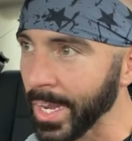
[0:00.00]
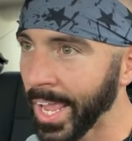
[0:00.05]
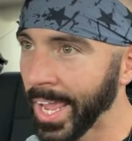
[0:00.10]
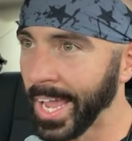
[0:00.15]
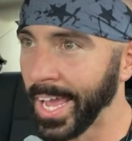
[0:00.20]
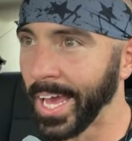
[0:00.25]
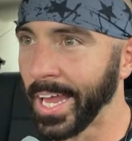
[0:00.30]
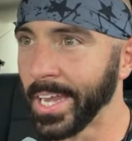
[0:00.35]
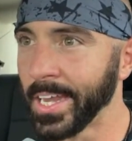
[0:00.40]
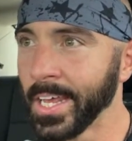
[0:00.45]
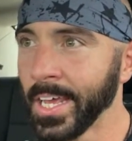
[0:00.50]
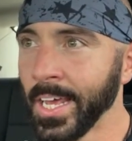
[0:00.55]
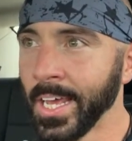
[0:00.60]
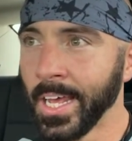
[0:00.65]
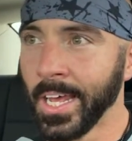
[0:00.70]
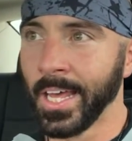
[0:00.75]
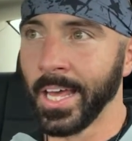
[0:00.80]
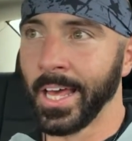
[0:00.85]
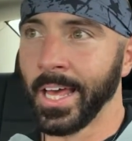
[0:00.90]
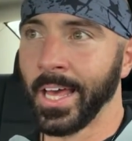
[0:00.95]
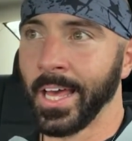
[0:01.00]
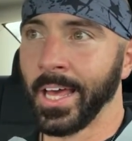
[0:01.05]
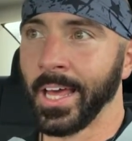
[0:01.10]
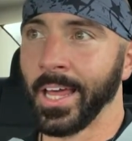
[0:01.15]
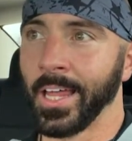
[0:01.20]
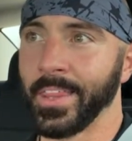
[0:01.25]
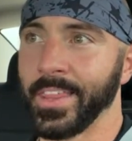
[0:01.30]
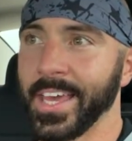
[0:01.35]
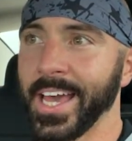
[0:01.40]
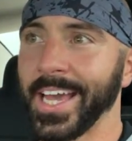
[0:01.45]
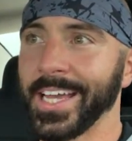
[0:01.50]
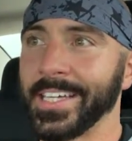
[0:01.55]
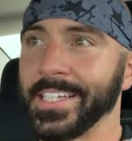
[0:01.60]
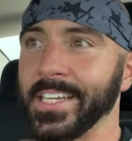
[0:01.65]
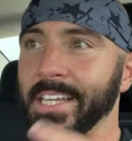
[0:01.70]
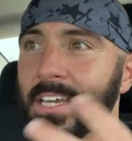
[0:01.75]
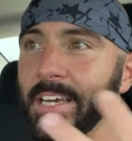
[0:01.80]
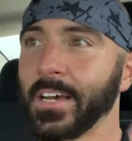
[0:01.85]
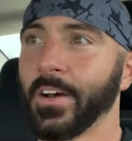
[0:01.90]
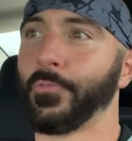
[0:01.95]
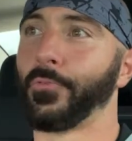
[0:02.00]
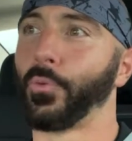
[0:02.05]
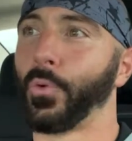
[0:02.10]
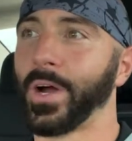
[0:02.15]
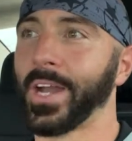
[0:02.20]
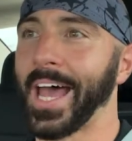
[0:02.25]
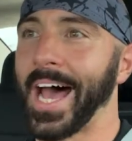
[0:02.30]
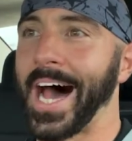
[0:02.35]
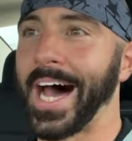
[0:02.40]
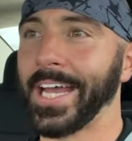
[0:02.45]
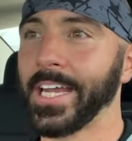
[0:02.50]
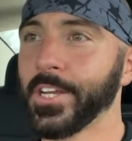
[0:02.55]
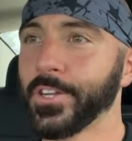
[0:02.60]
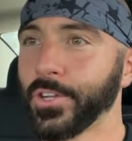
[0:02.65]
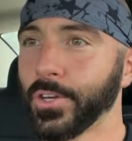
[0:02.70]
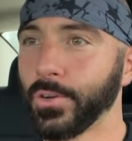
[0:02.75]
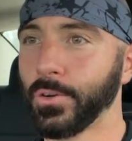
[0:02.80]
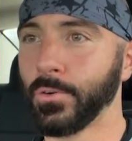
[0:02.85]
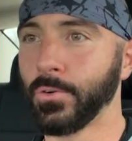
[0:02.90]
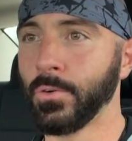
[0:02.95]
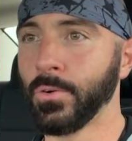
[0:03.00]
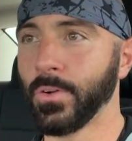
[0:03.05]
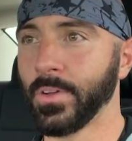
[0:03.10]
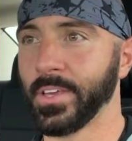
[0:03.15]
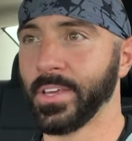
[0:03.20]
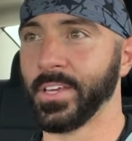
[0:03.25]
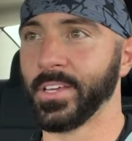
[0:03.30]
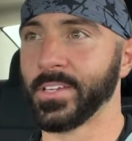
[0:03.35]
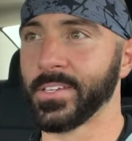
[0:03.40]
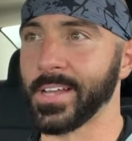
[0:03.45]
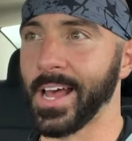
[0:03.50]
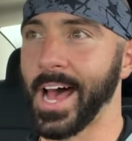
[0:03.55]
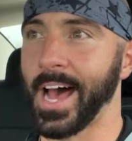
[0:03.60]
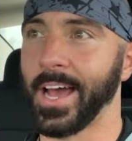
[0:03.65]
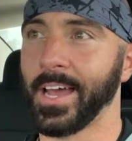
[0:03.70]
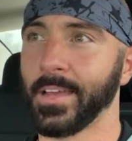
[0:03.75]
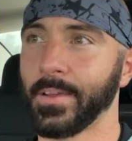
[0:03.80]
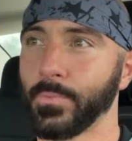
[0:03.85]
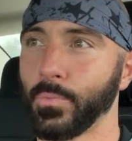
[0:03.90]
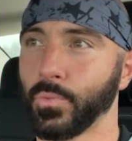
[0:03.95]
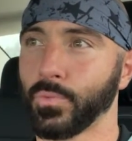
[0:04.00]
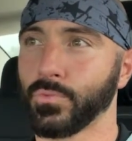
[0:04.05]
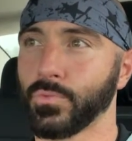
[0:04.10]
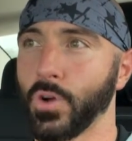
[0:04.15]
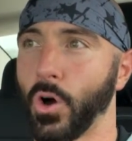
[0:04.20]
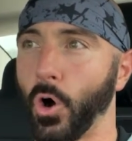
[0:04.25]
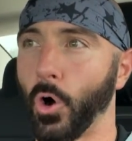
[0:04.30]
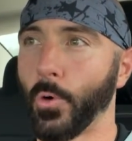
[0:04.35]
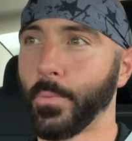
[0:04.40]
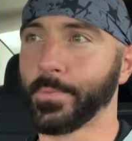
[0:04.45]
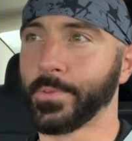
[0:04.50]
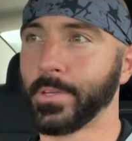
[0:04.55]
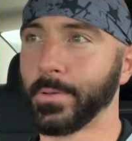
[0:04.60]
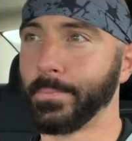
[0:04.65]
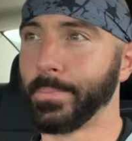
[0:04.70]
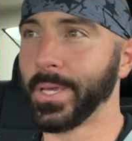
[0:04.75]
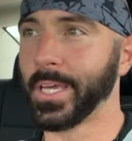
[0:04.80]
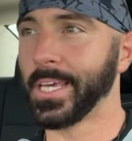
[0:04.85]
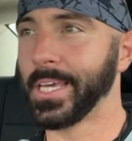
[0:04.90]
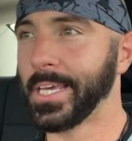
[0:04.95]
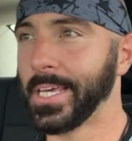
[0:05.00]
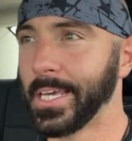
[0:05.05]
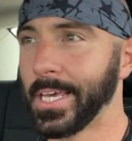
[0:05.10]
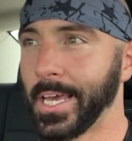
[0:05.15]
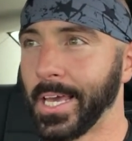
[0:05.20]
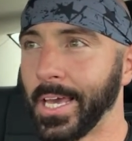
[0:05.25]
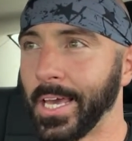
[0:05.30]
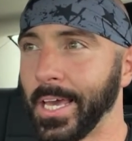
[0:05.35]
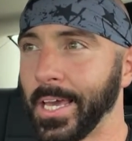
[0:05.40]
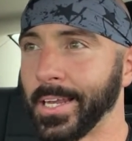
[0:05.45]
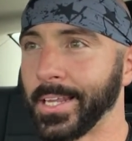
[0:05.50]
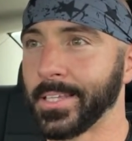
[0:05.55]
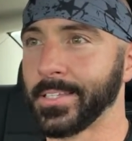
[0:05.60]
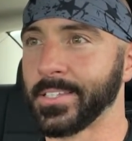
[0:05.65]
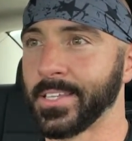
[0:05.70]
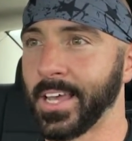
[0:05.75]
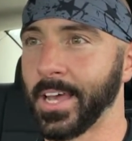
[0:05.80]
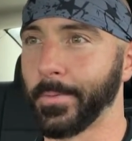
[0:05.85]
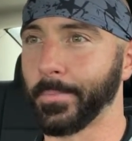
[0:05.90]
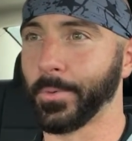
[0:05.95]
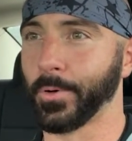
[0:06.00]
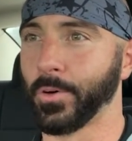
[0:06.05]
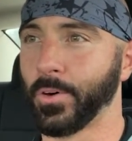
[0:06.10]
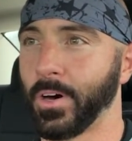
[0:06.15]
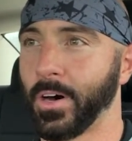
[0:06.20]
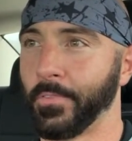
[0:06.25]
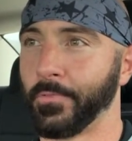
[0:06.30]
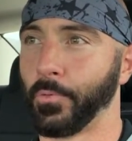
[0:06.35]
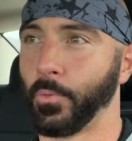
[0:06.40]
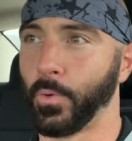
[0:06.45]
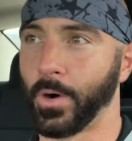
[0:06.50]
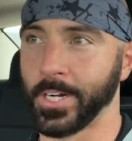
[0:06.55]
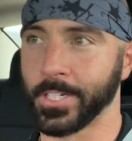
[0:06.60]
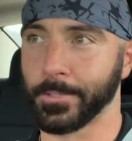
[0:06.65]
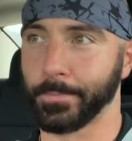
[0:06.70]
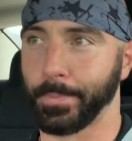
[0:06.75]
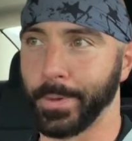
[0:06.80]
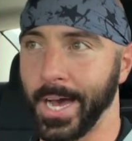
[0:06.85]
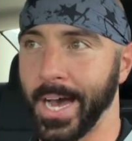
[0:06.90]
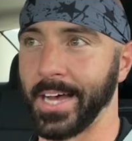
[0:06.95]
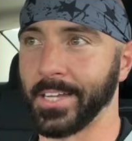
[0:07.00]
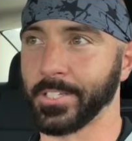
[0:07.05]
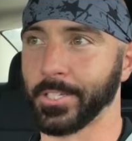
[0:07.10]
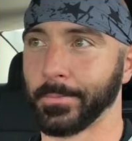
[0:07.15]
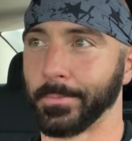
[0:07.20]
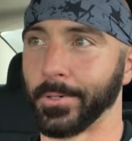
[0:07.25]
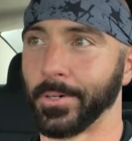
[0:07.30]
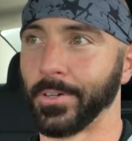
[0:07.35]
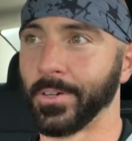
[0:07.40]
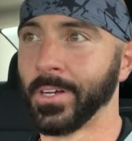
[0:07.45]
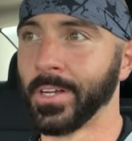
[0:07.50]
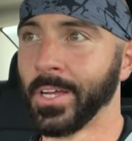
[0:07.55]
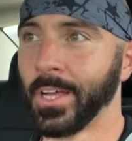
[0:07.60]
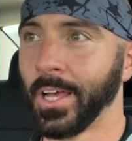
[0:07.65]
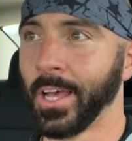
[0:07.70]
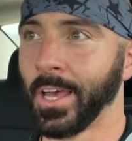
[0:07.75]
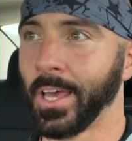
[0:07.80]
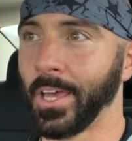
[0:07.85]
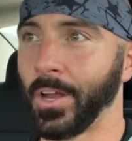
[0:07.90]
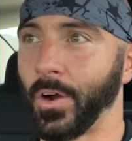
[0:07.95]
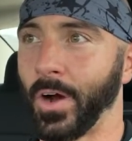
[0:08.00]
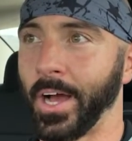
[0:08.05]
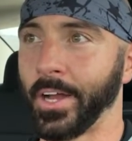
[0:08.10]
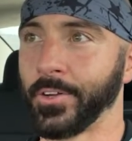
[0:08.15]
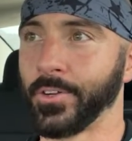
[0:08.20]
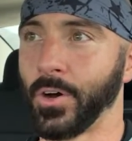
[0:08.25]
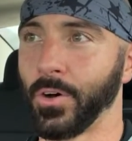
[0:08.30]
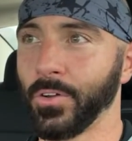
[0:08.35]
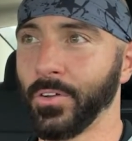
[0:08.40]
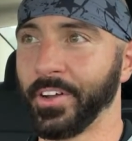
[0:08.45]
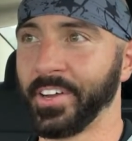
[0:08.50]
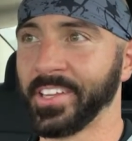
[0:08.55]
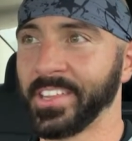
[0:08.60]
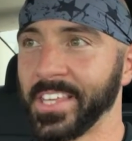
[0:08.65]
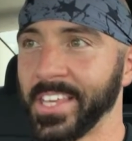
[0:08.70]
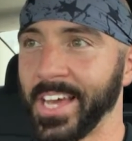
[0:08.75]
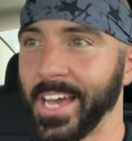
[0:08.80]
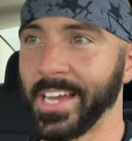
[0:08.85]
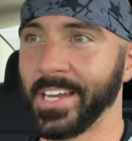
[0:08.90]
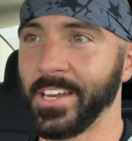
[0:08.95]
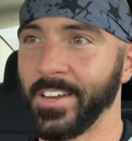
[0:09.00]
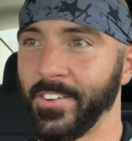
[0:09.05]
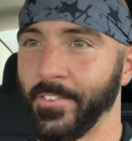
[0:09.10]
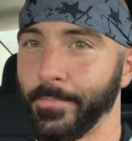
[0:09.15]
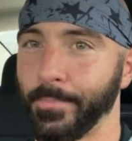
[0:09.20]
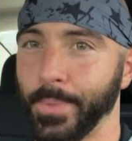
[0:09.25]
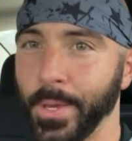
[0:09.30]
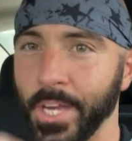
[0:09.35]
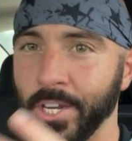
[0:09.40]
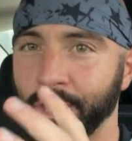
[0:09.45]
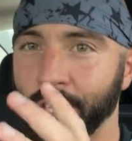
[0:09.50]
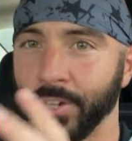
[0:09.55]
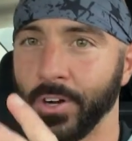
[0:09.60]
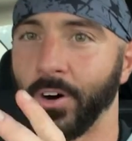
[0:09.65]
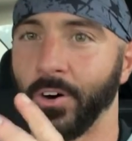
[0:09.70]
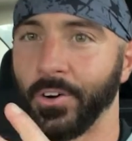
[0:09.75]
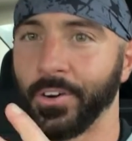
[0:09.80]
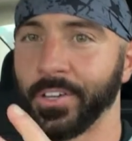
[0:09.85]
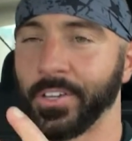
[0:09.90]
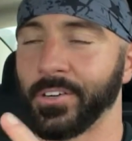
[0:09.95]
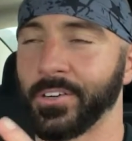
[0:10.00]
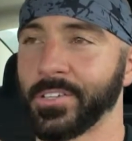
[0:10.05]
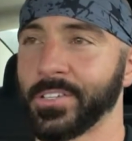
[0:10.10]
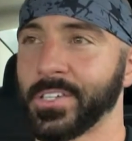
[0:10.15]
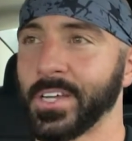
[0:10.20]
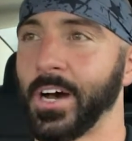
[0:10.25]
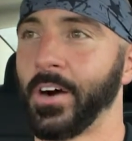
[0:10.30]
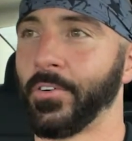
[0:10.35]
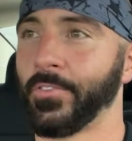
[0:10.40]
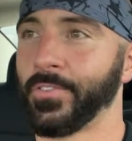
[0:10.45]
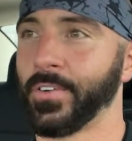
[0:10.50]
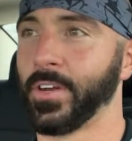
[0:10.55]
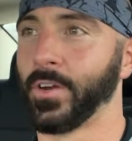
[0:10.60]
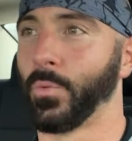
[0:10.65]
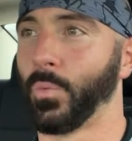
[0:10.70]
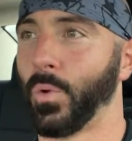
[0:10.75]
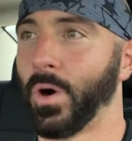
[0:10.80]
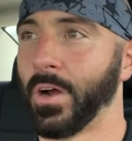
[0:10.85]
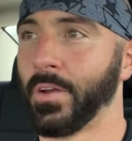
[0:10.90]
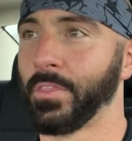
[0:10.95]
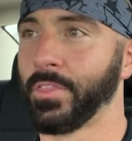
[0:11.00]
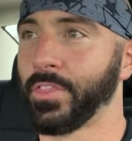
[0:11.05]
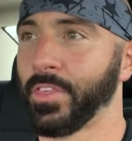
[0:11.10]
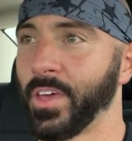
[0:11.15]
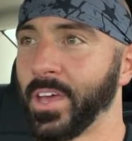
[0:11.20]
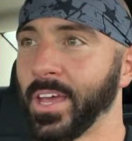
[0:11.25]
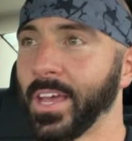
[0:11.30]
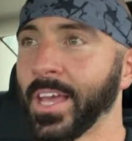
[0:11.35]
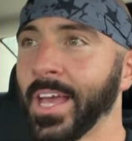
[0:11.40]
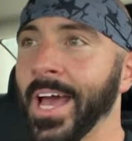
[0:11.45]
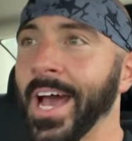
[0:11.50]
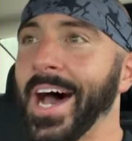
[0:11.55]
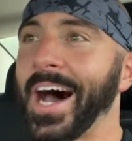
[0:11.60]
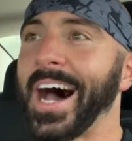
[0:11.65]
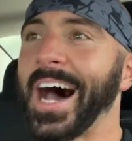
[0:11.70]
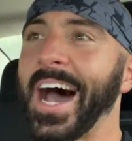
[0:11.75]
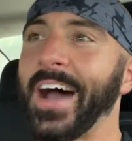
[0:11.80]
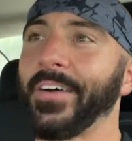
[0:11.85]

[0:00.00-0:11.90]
And the idea of what I do is I hope to be an example of what's possible. You know, I don't like the idea of pigeonholing yourself into one thing.